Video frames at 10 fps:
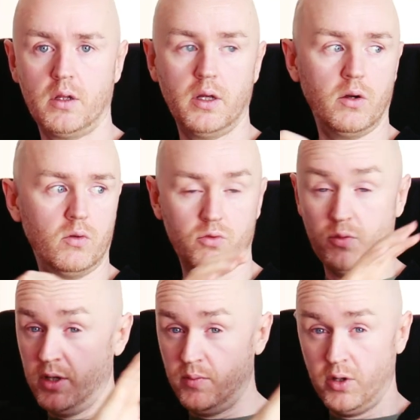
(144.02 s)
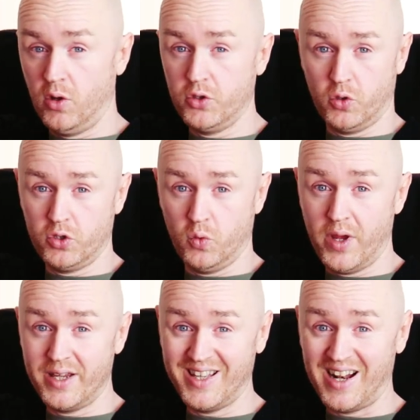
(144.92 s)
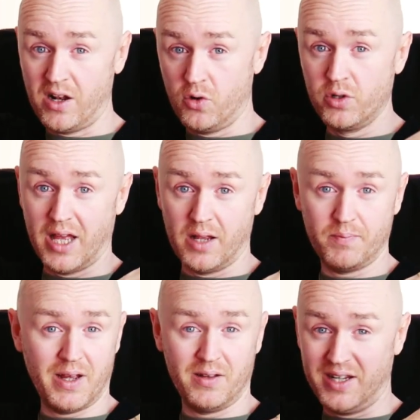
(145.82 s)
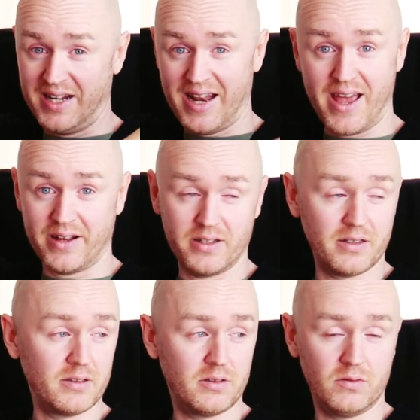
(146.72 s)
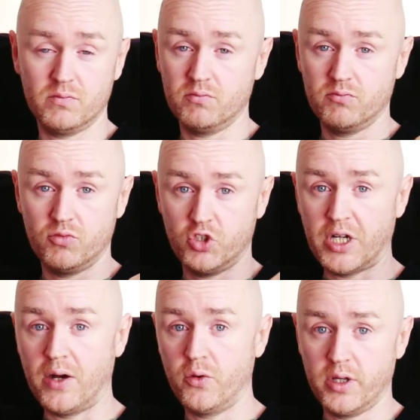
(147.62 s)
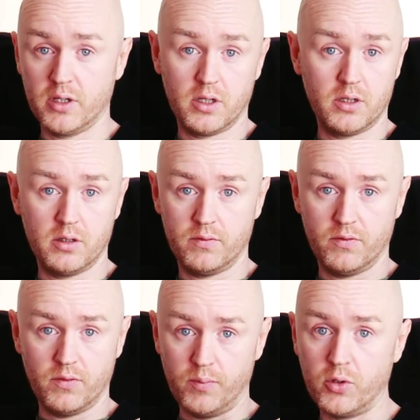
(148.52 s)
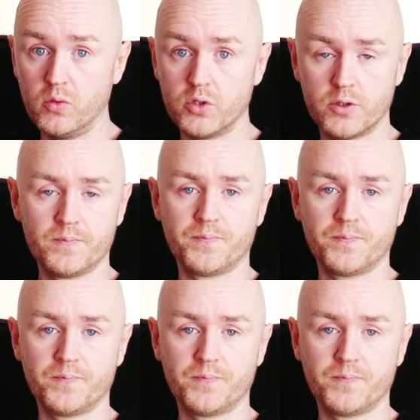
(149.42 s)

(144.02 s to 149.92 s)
Now, there may have been all sorts of ways that I learned that, by neglect and shouting and abuse.